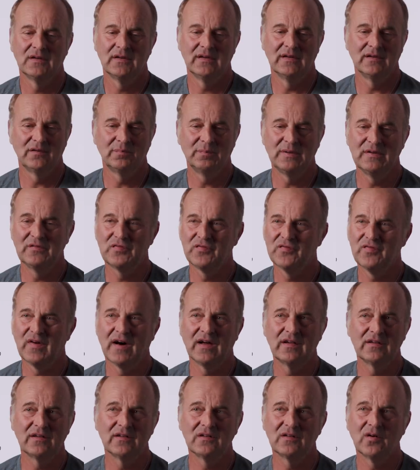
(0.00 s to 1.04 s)
it's been
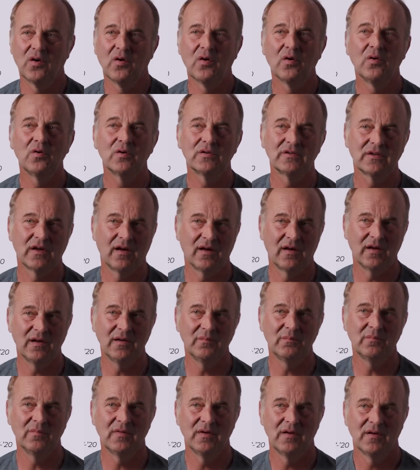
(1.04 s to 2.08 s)
fun the whole
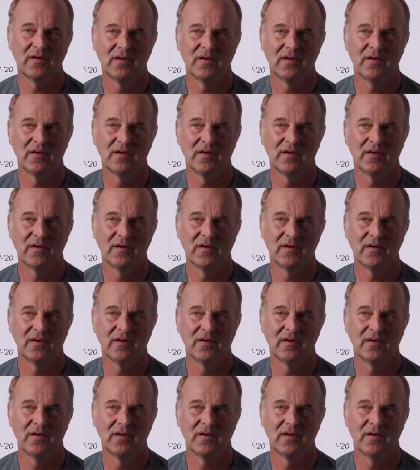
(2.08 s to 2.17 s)
time,